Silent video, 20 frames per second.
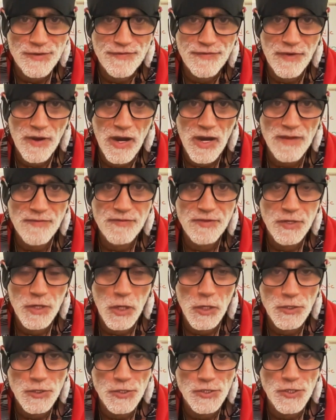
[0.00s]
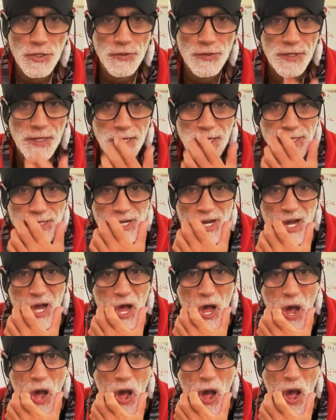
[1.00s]
5 dots on the
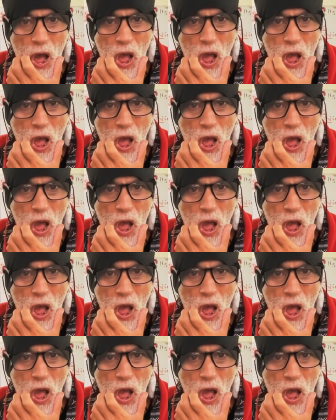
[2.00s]
guitar?